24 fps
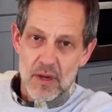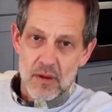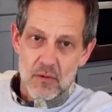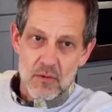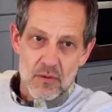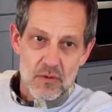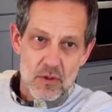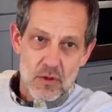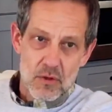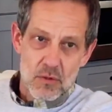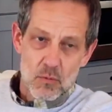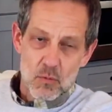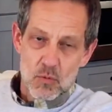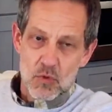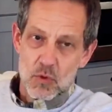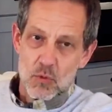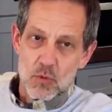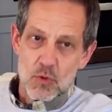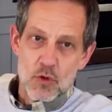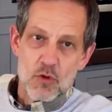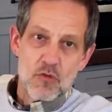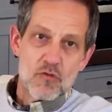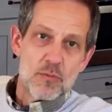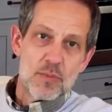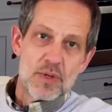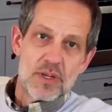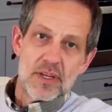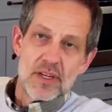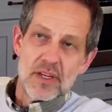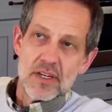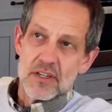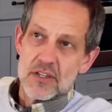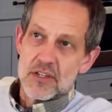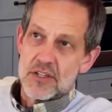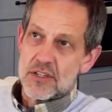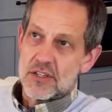the roof
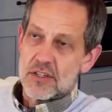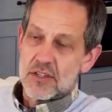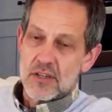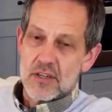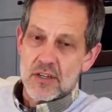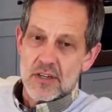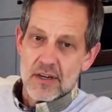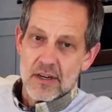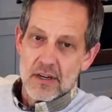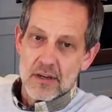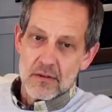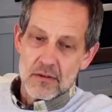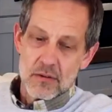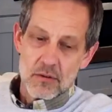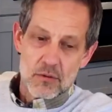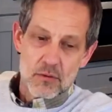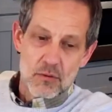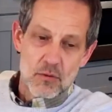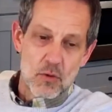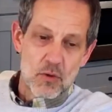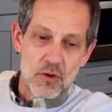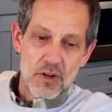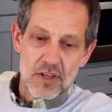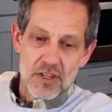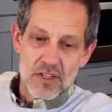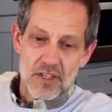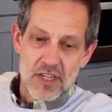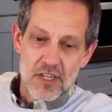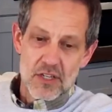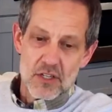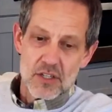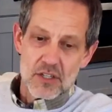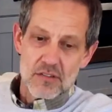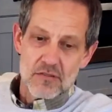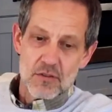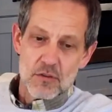pitch, the
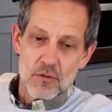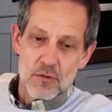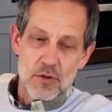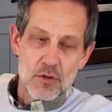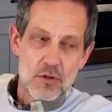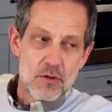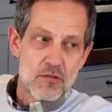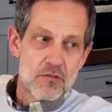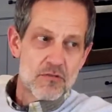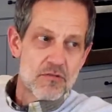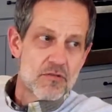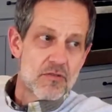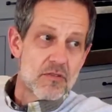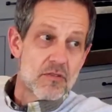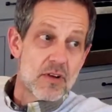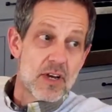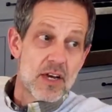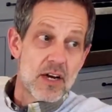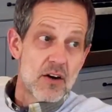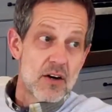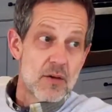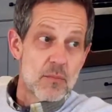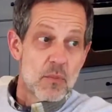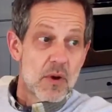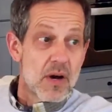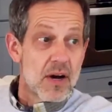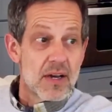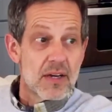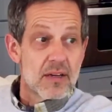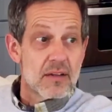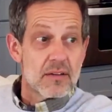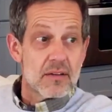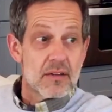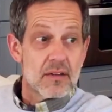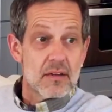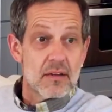orientation of the roof, how it might
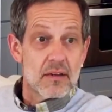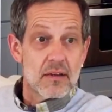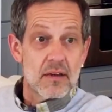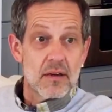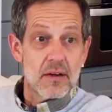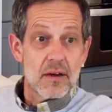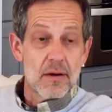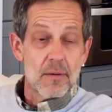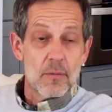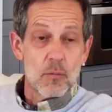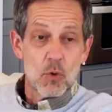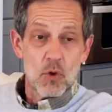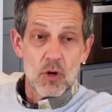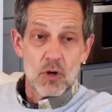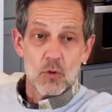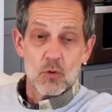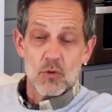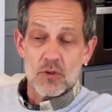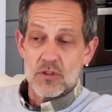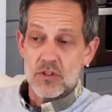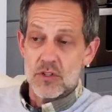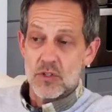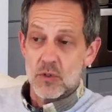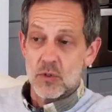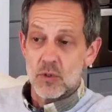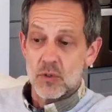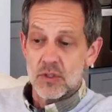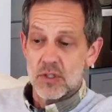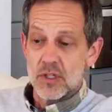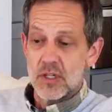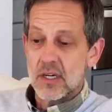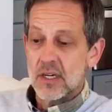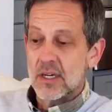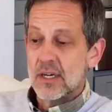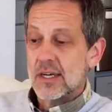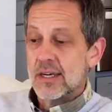work with
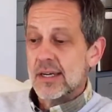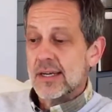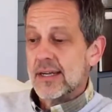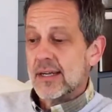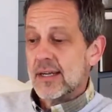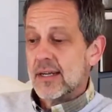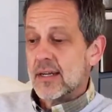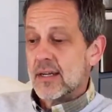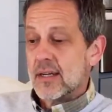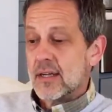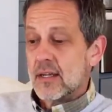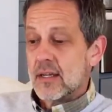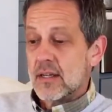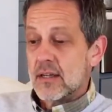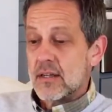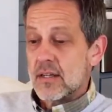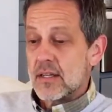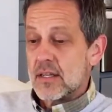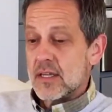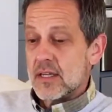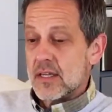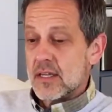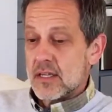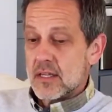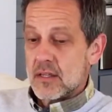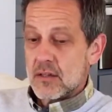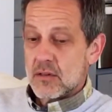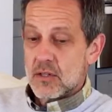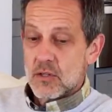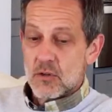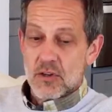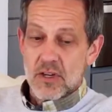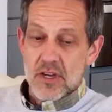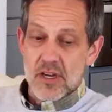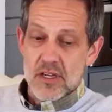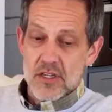solar, the
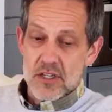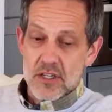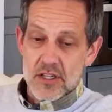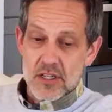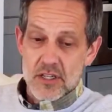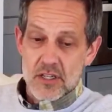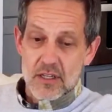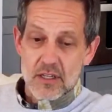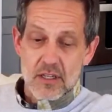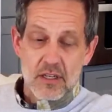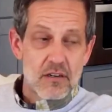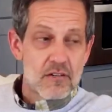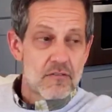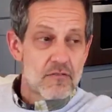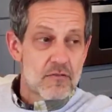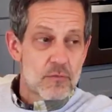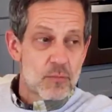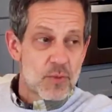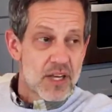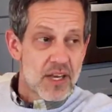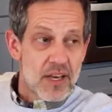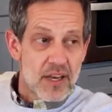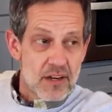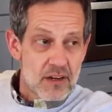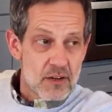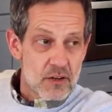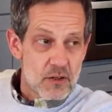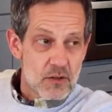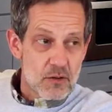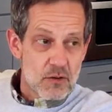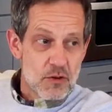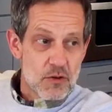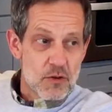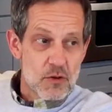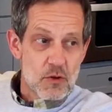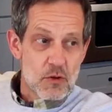location of mechanical
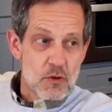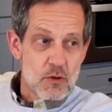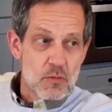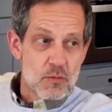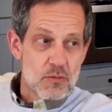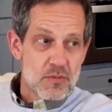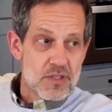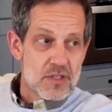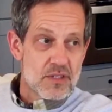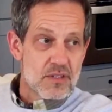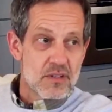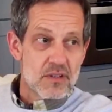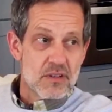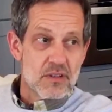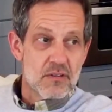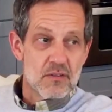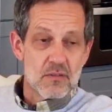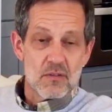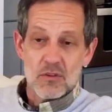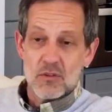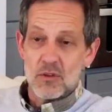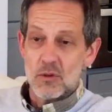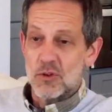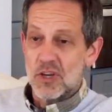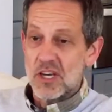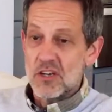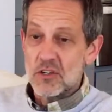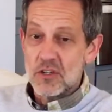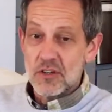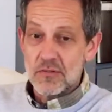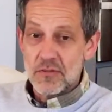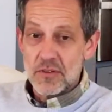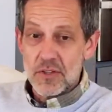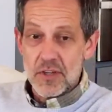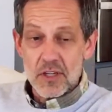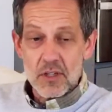rooms, location
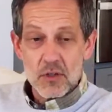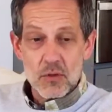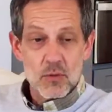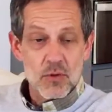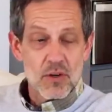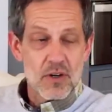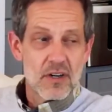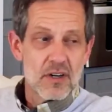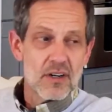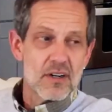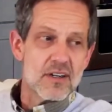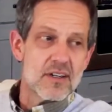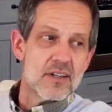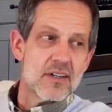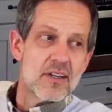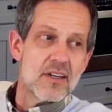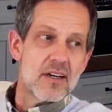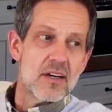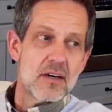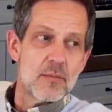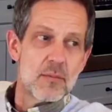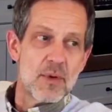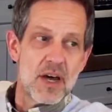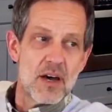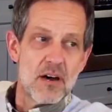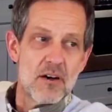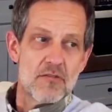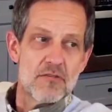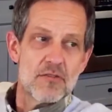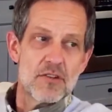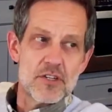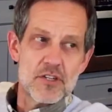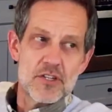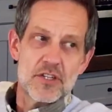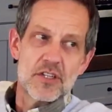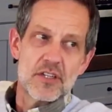of ductwork, how
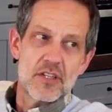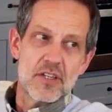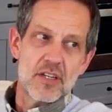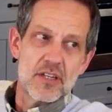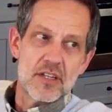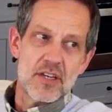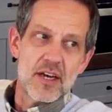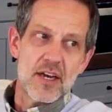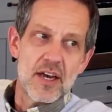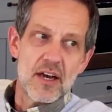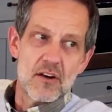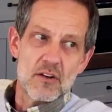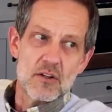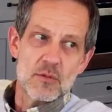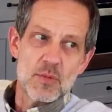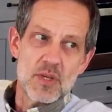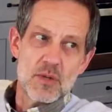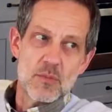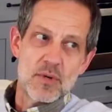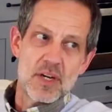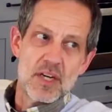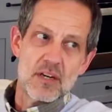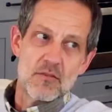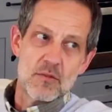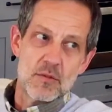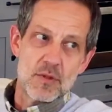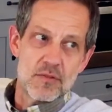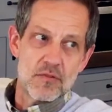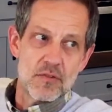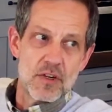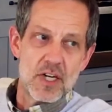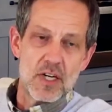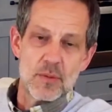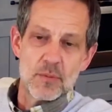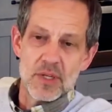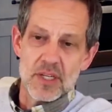efficient can that house be made from the
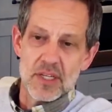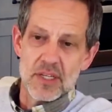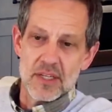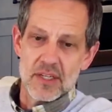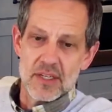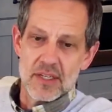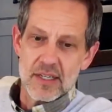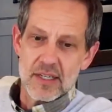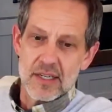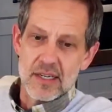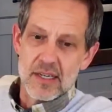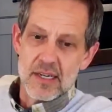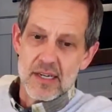very beginning.